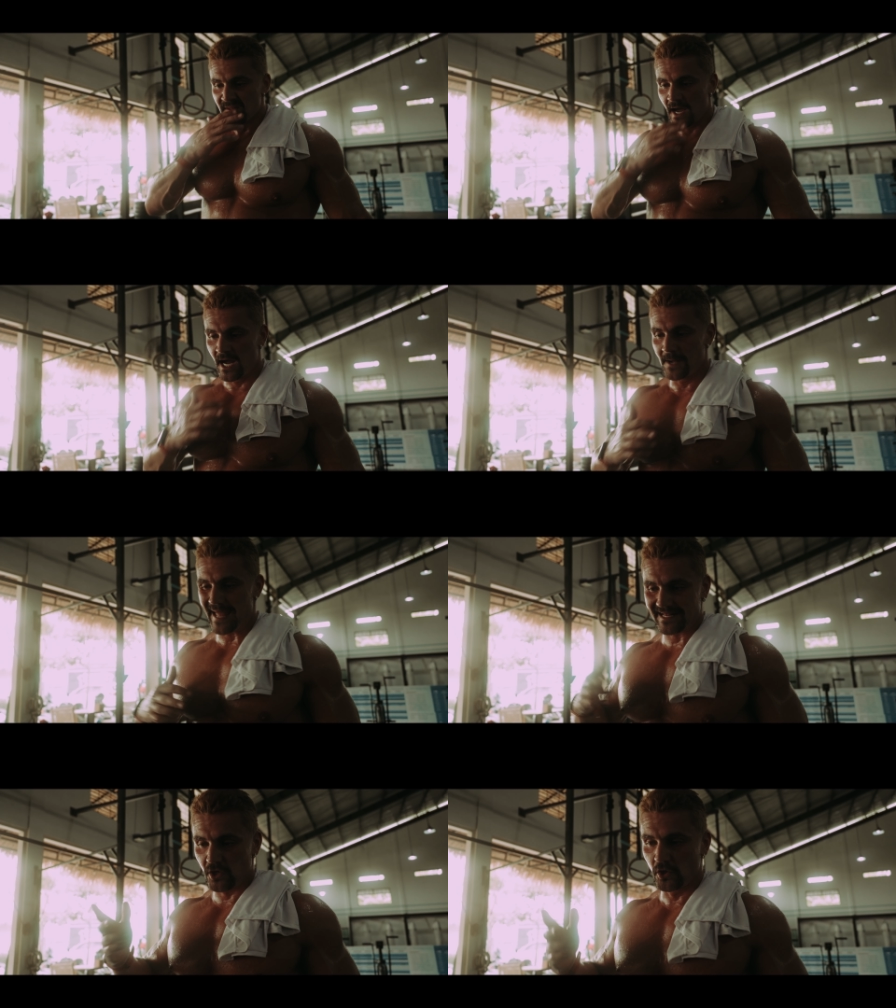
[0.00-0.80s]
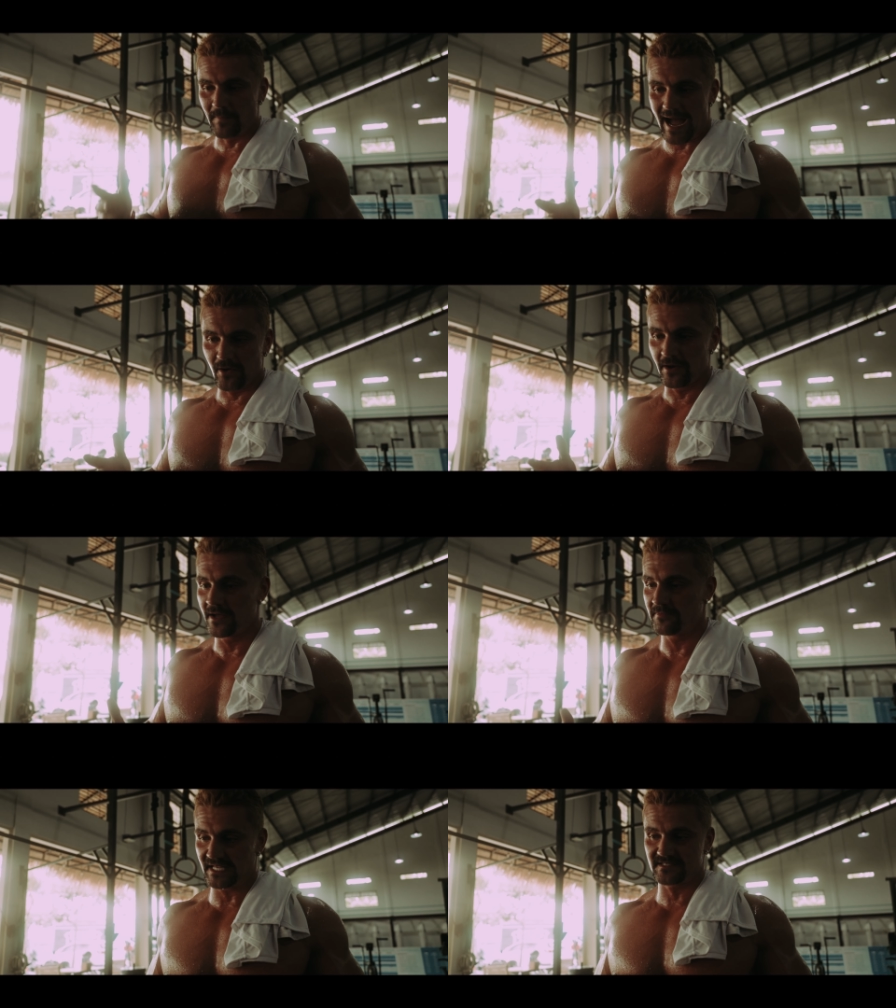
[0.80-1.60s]
And that's all about
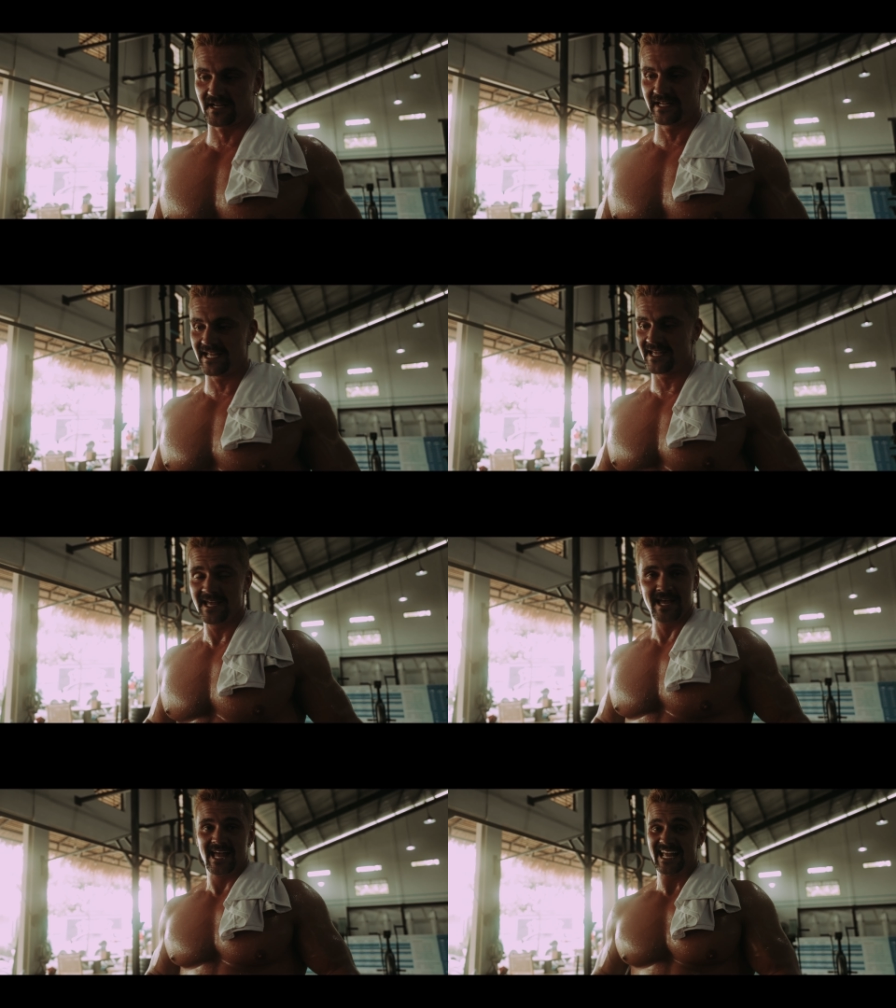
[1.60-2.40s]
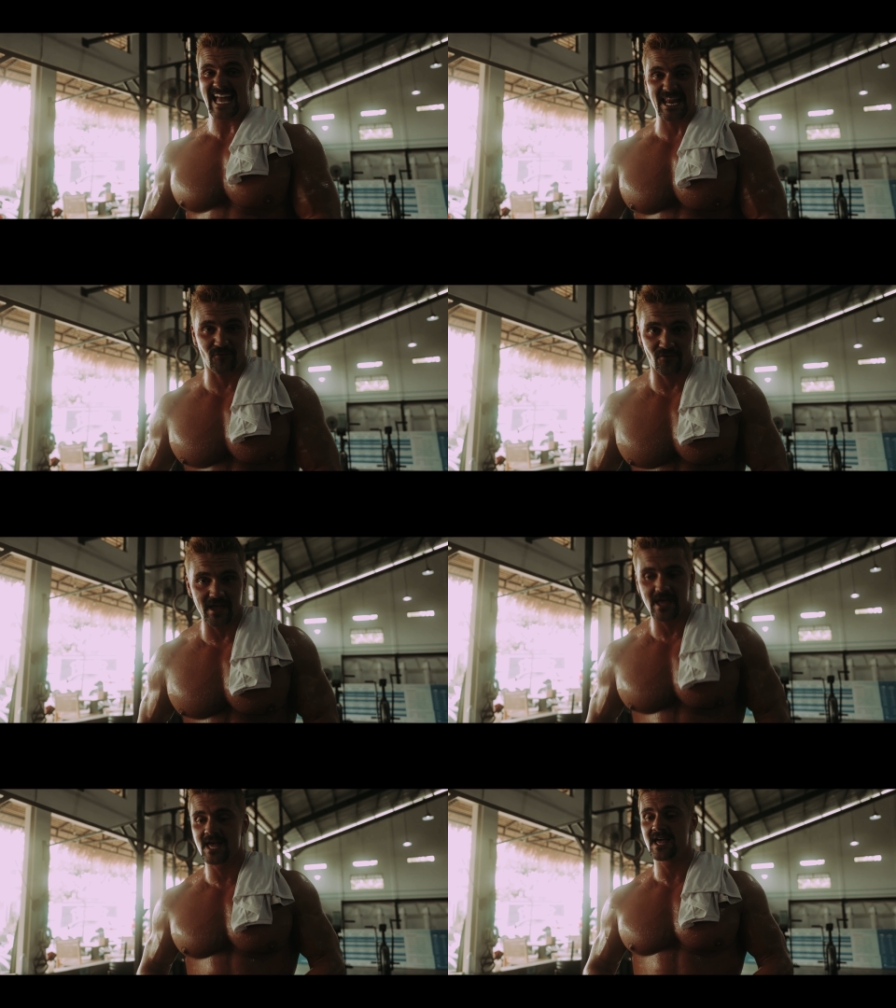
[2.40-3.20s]
basically getting
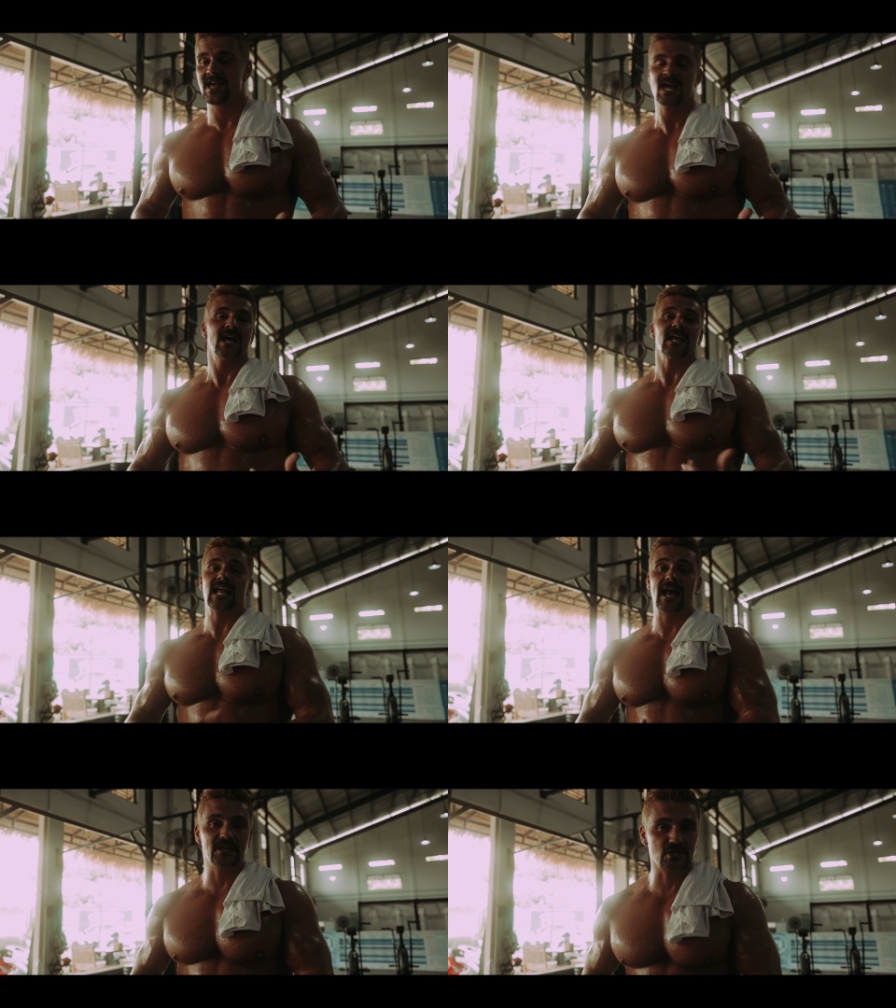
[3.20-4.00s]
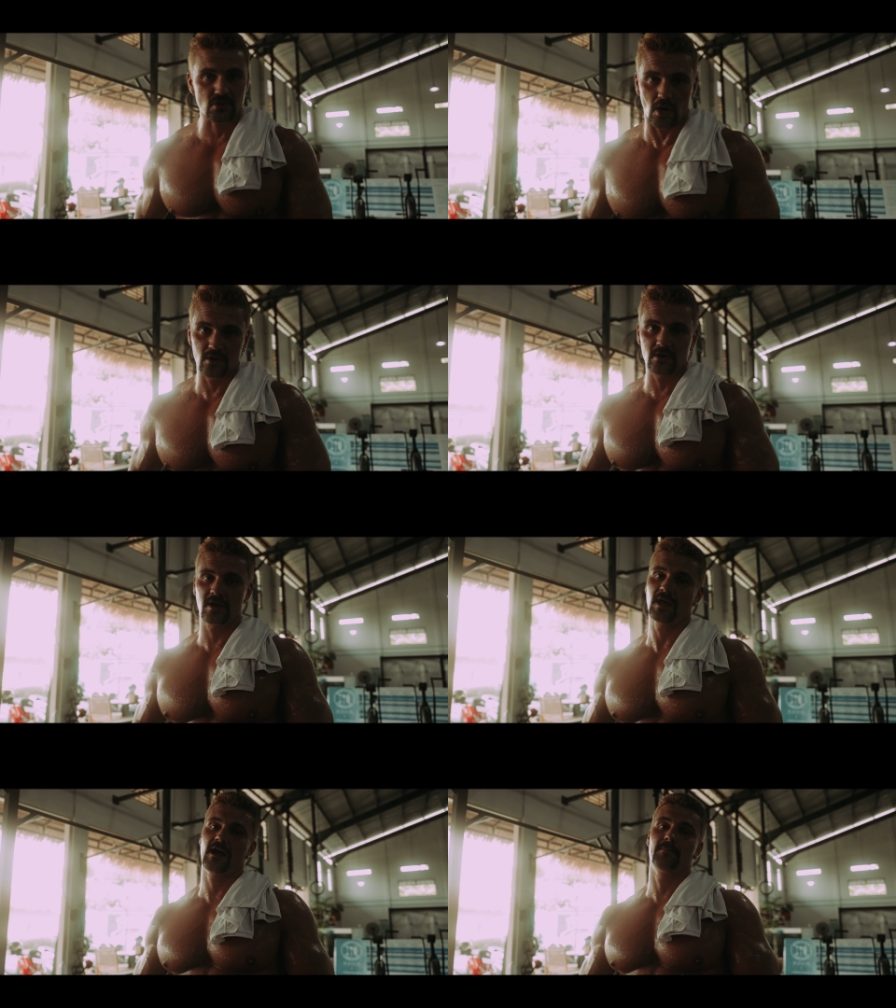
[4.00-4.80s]
fit, getting strong,
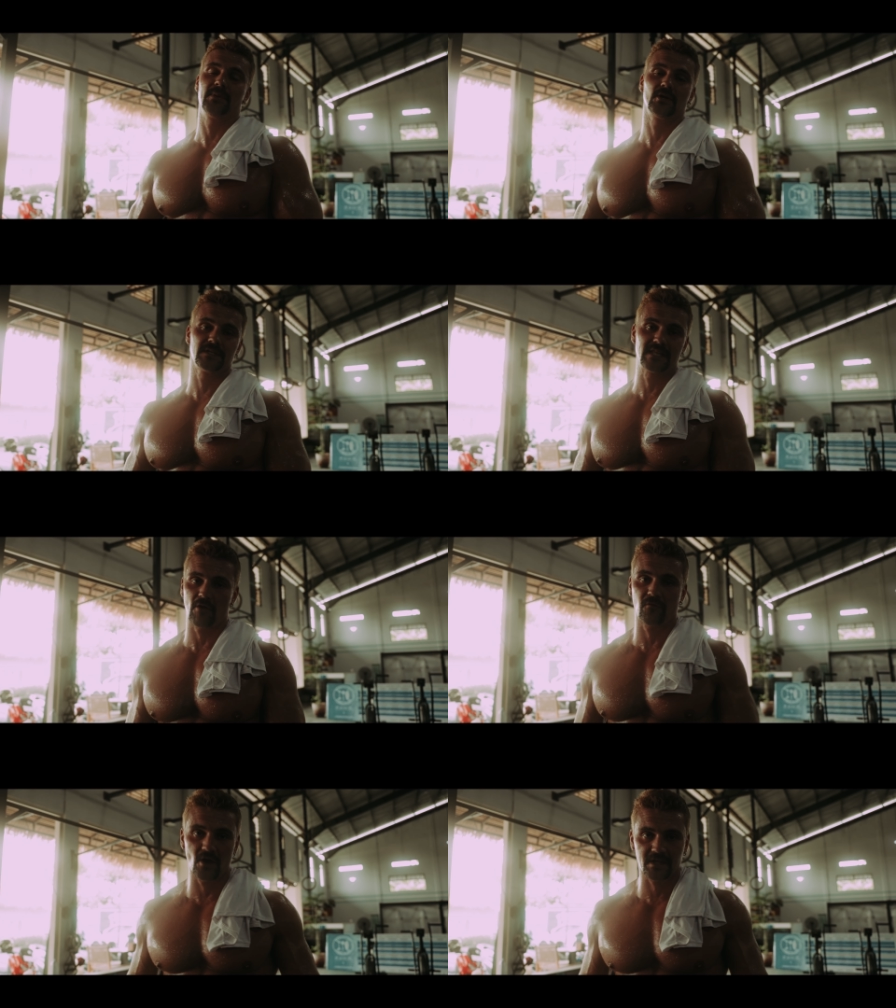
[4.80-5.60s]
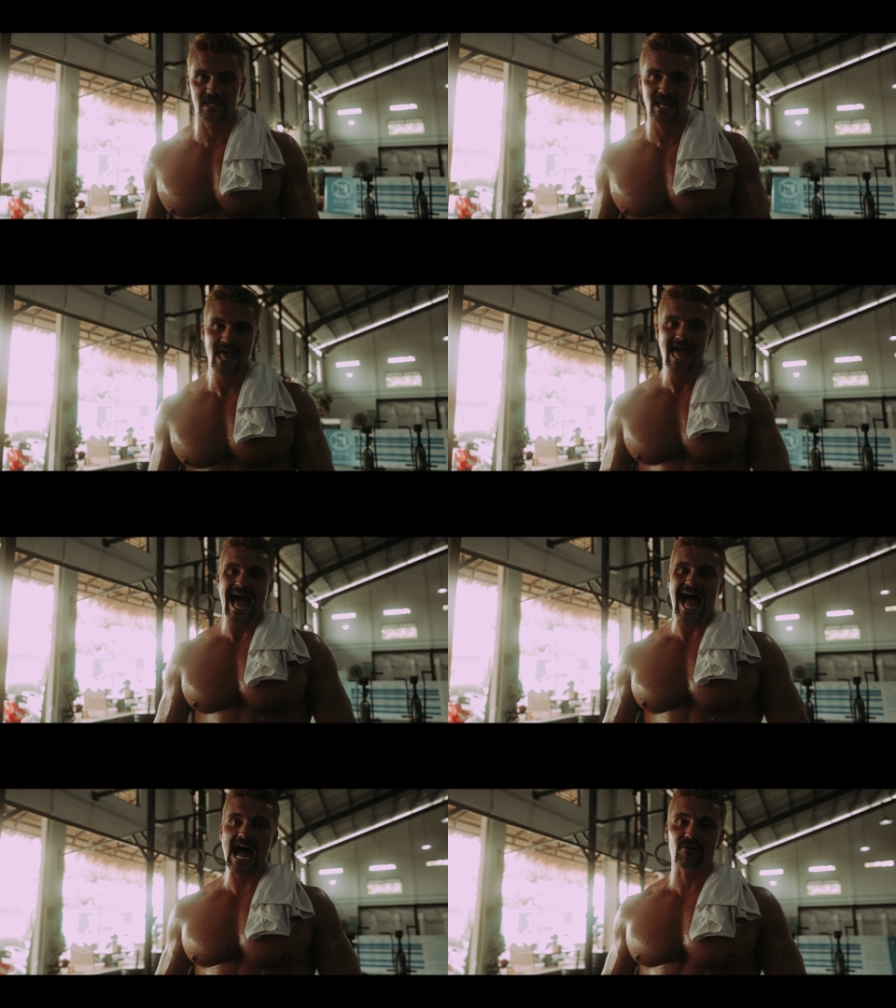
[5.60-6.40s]
and building that fucking
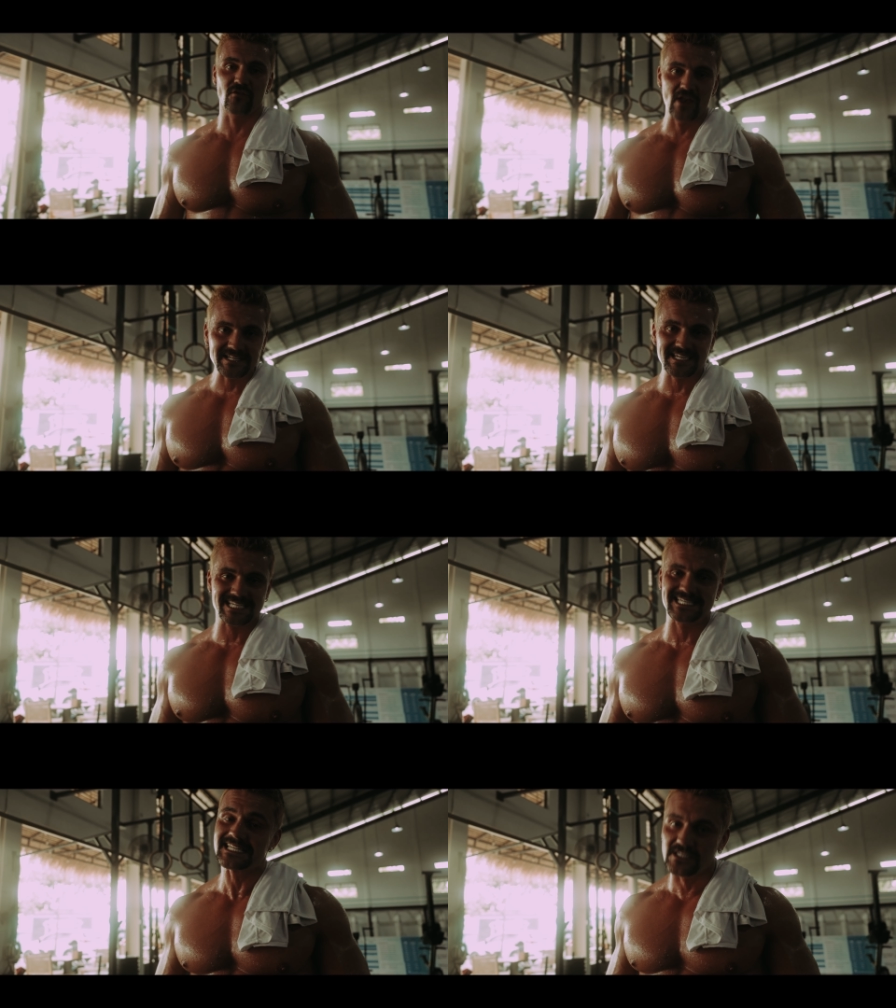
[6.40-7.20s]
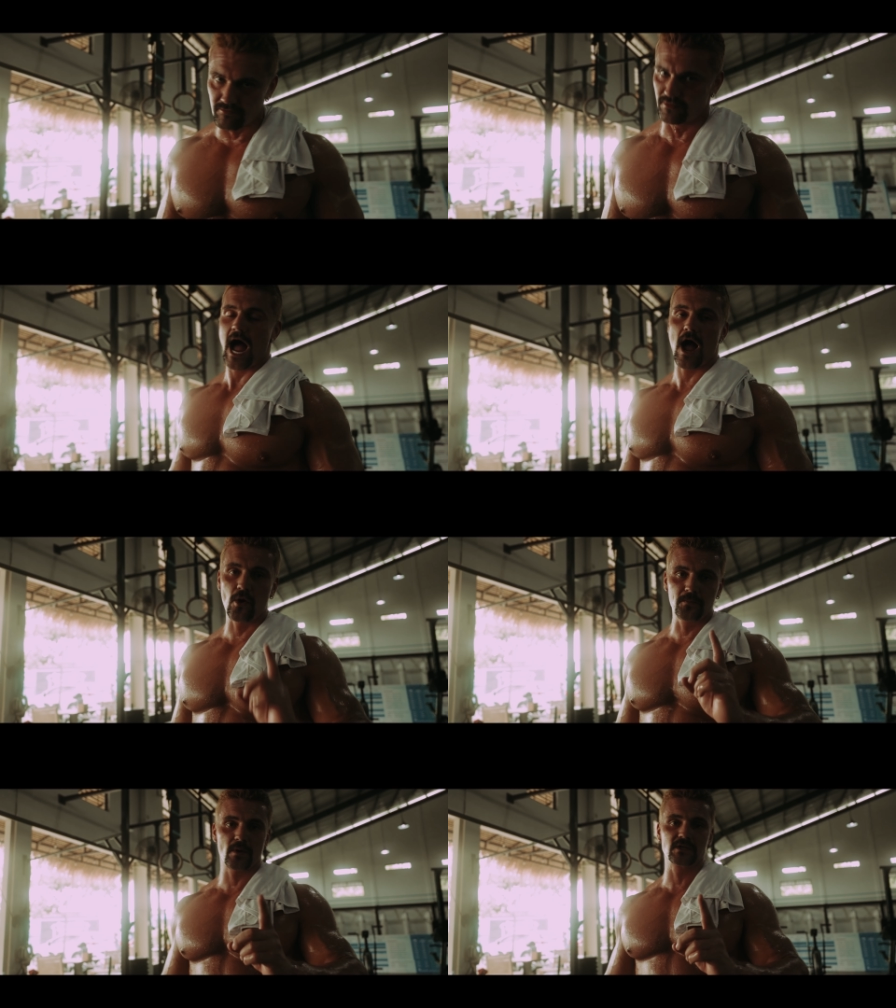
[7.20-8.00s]
athleticism. Hope you